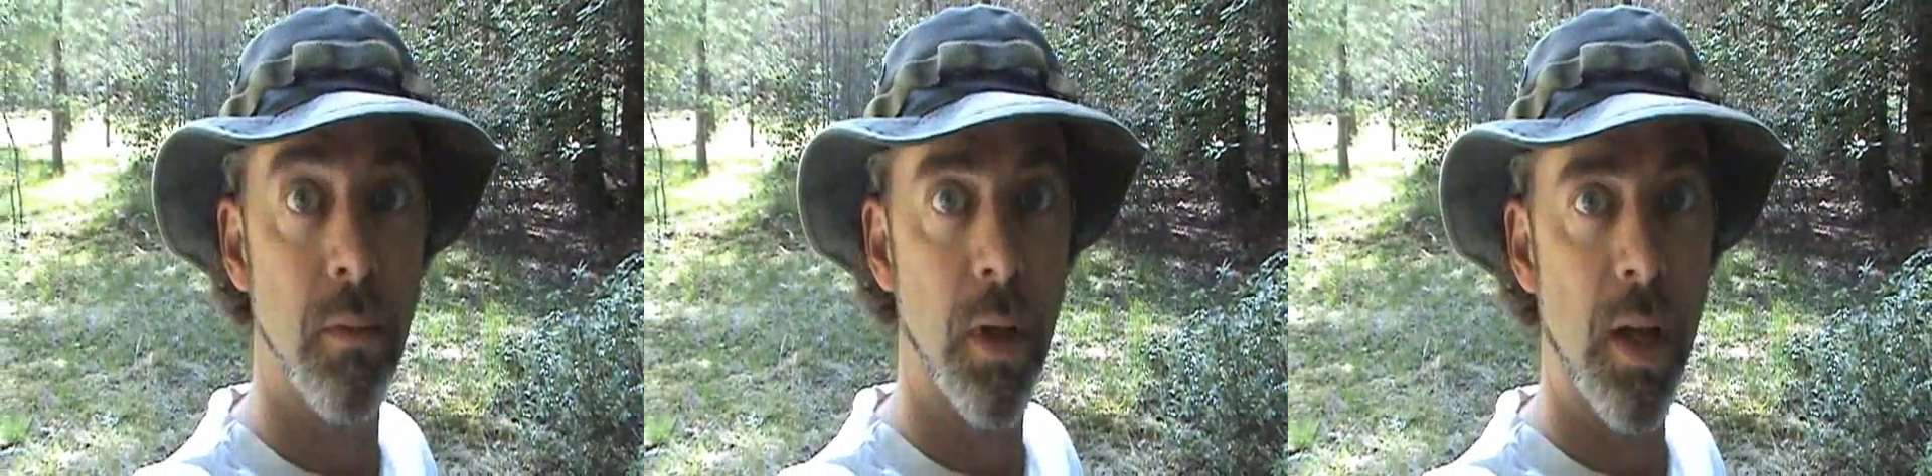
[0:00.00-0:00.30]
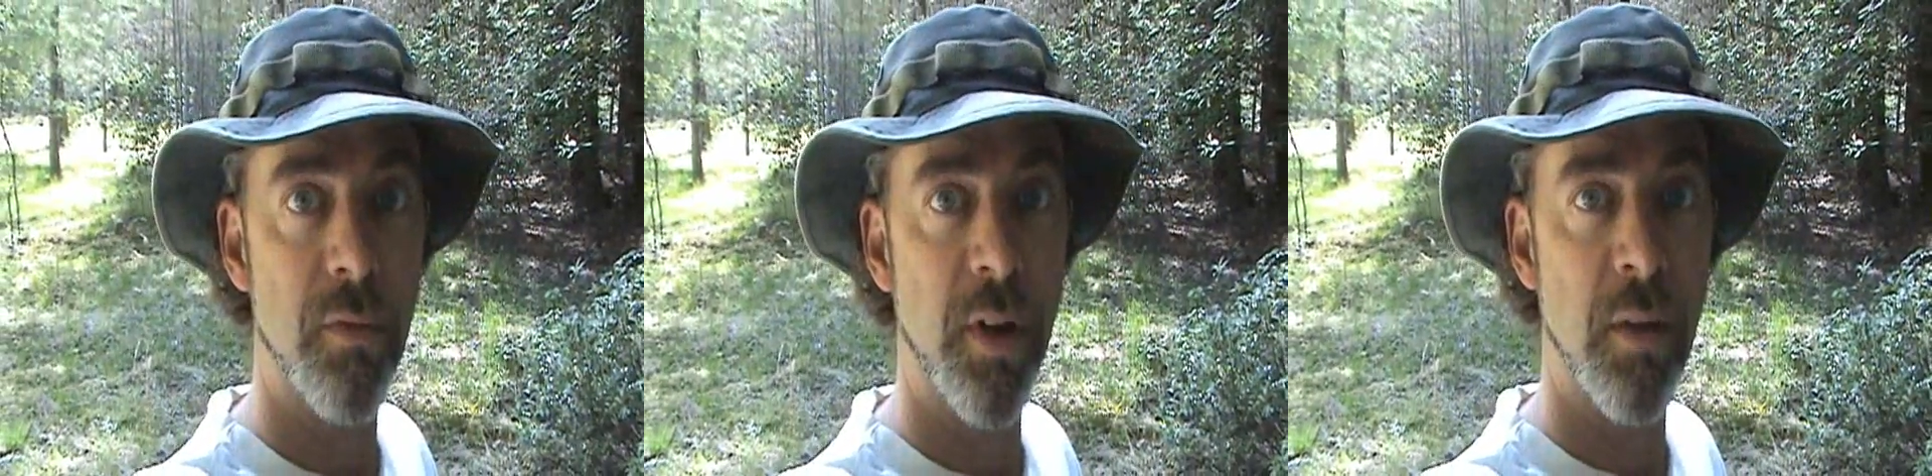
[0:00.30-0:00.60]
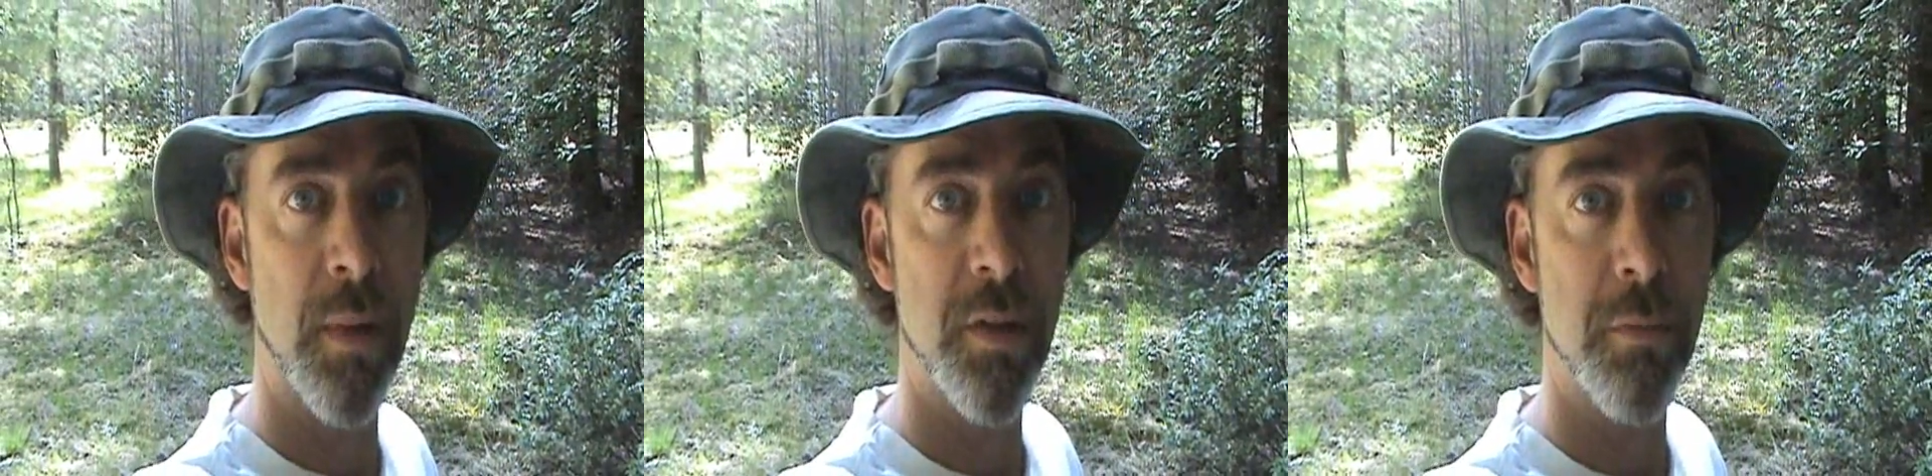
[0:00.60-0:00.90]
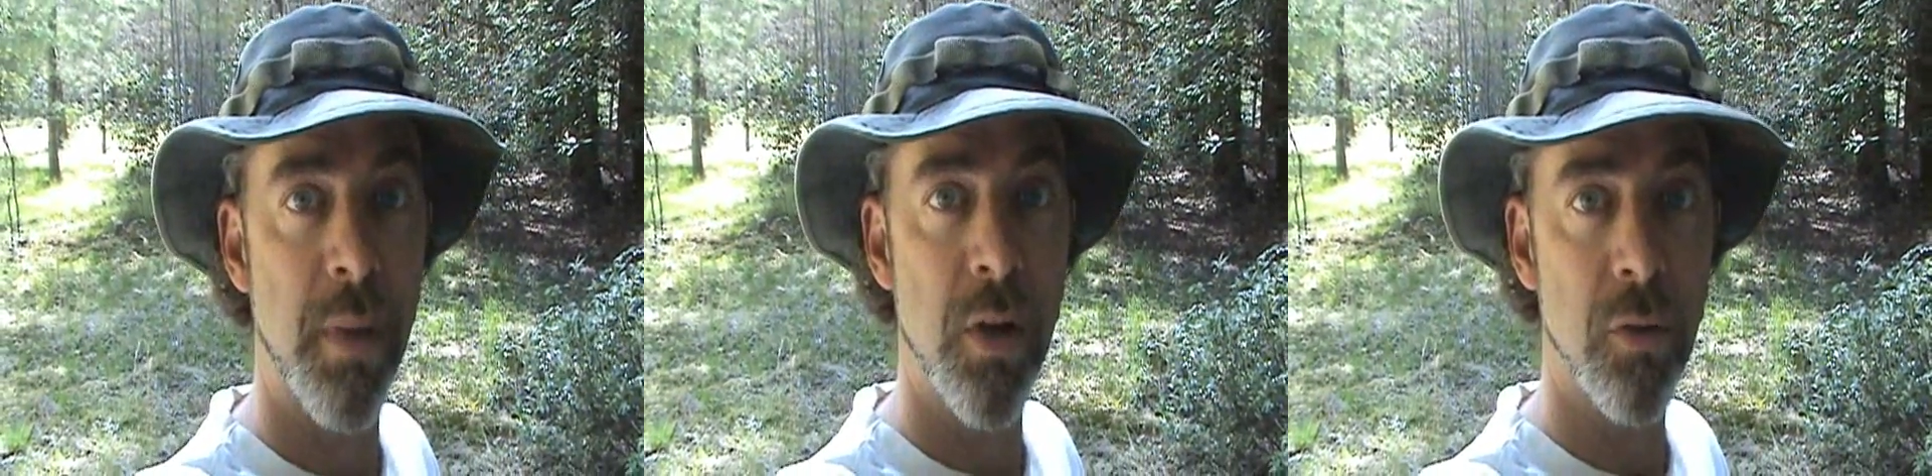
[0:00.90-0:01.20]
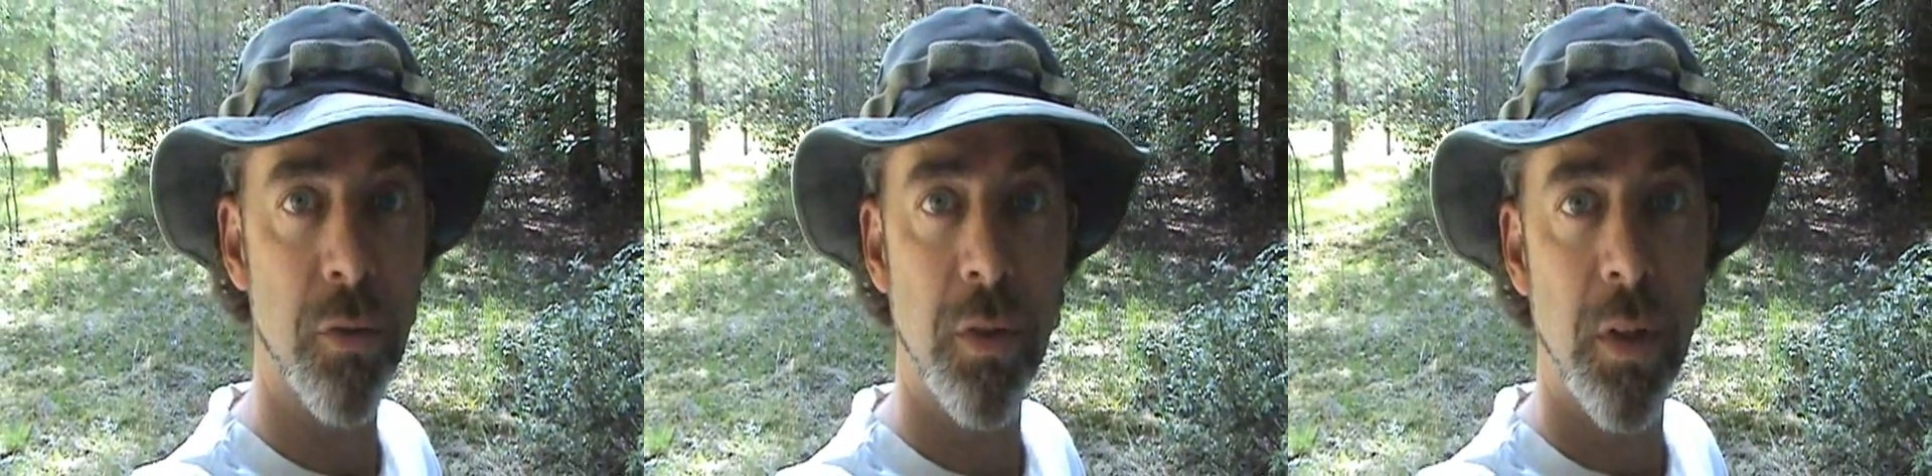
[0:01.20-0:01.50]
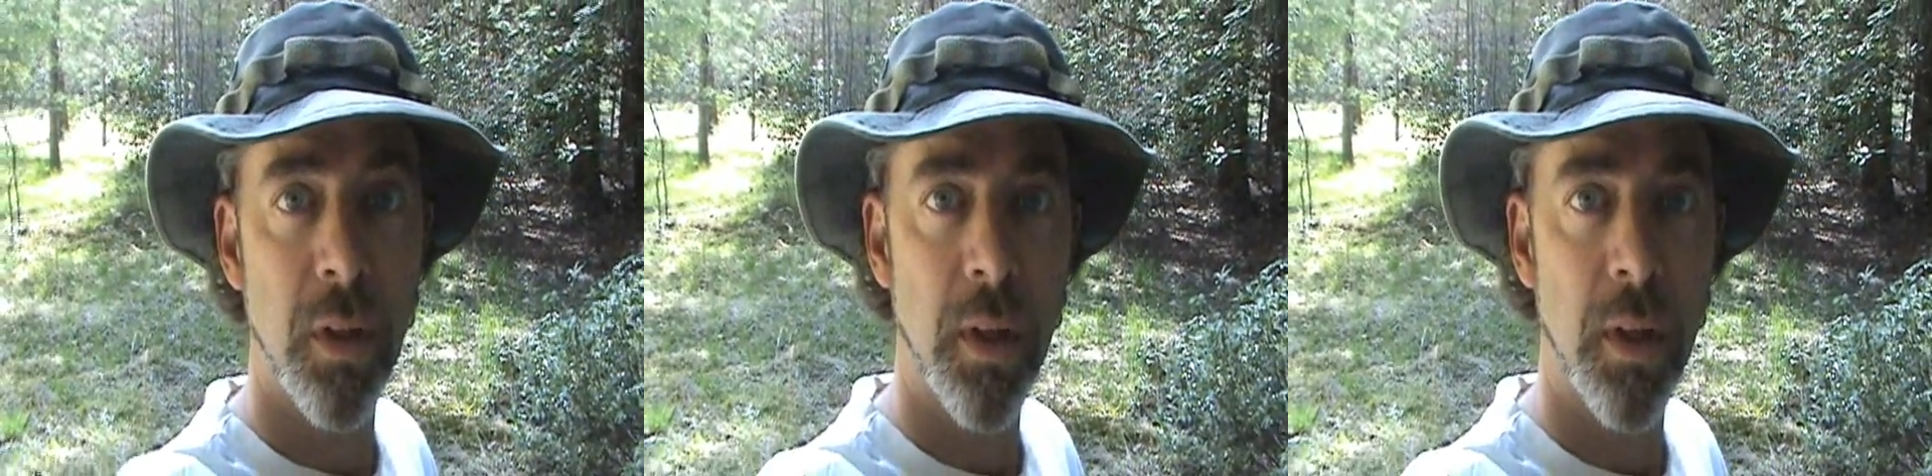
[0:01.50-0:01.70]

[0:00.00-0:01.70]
Well, I found Mrs. Bones